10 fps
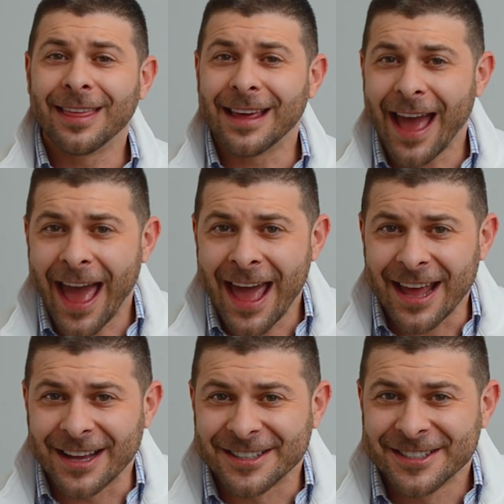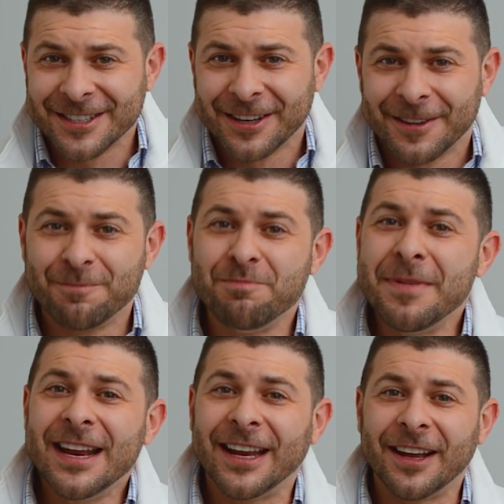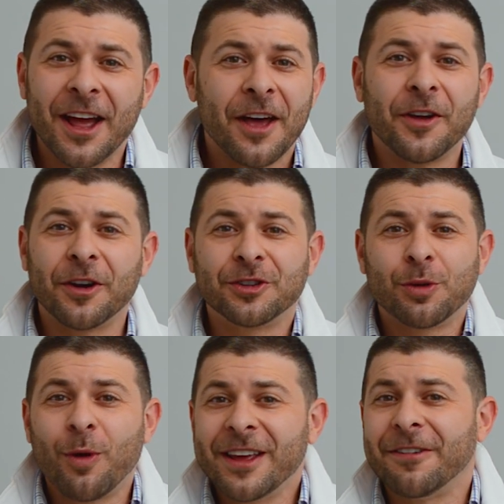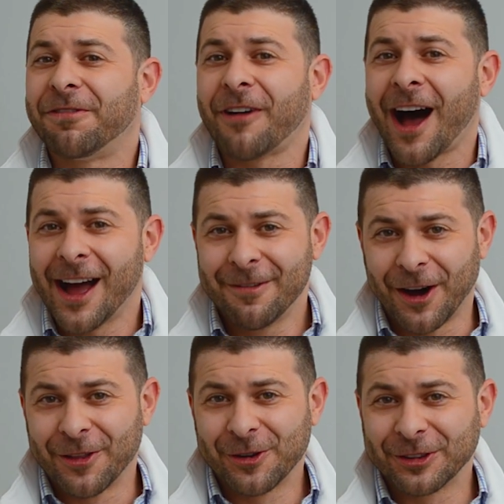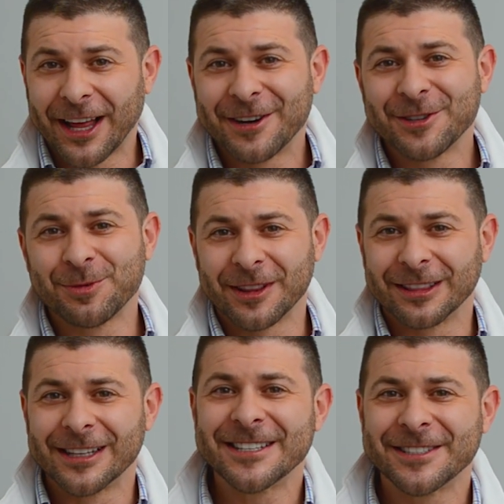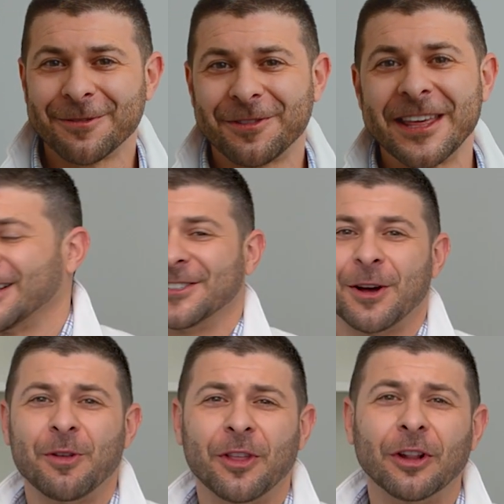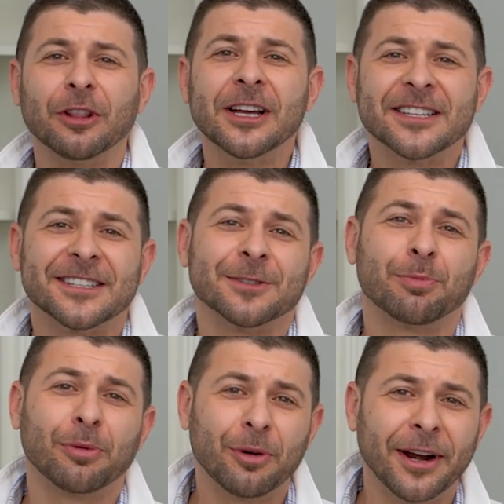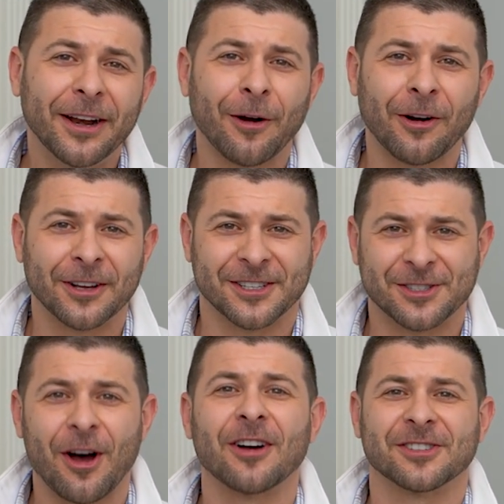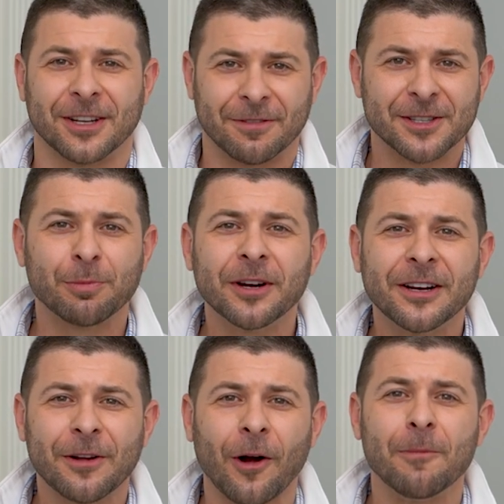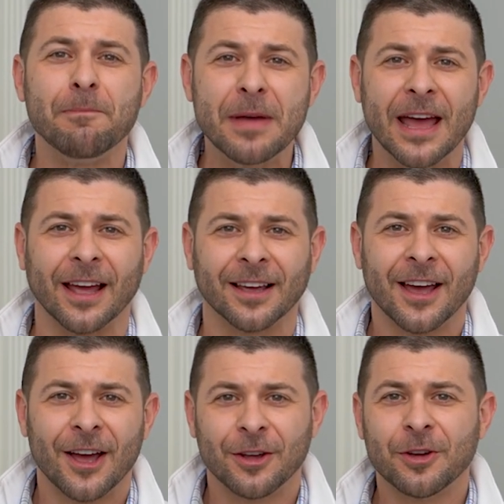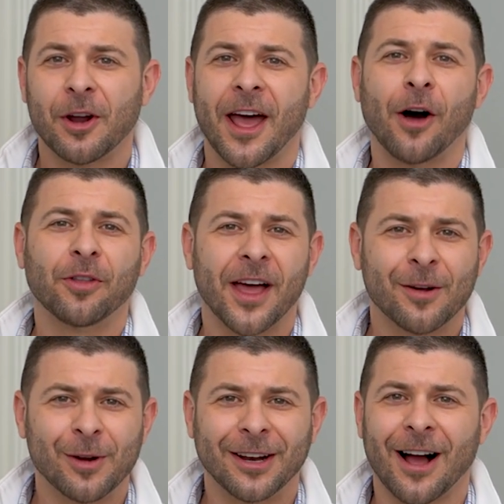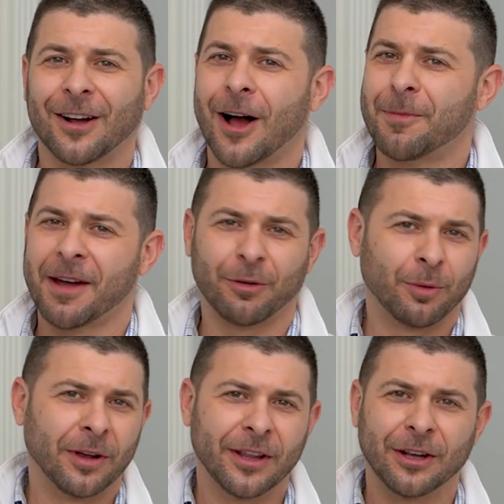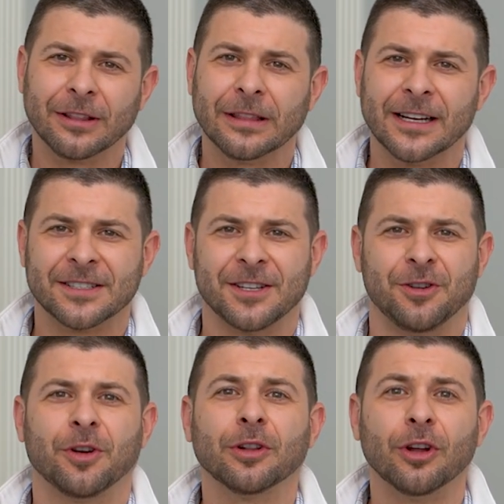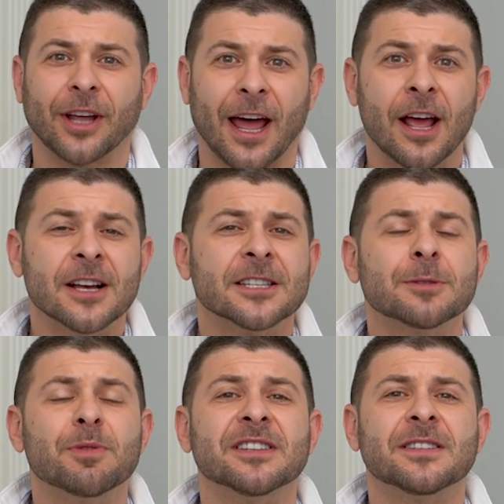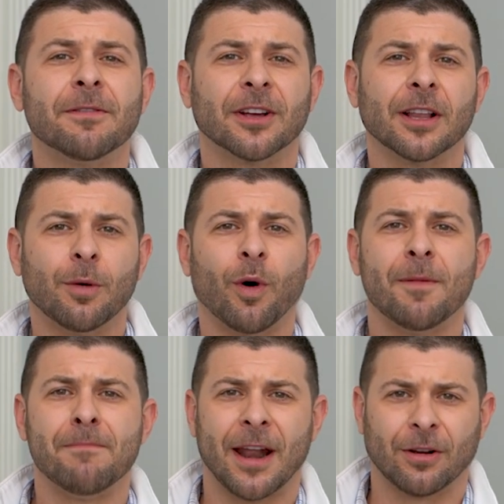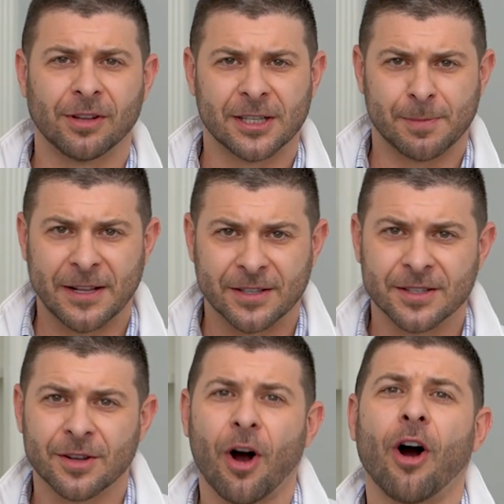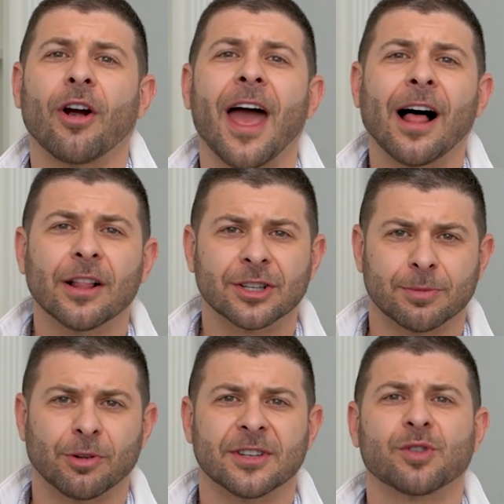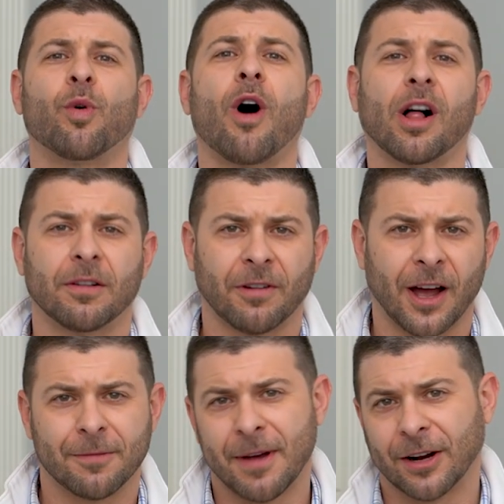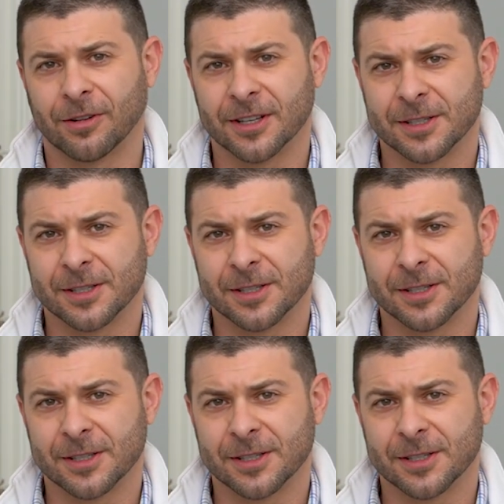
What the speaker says: the A's. Meaning there are 25 other letters with lists of things. So the list is pretty darn exhaustive. It's pretty darn big. You can go to healthequity.com. They have a really good list that you can look at specifically what medical expenses are eligible as qualified medical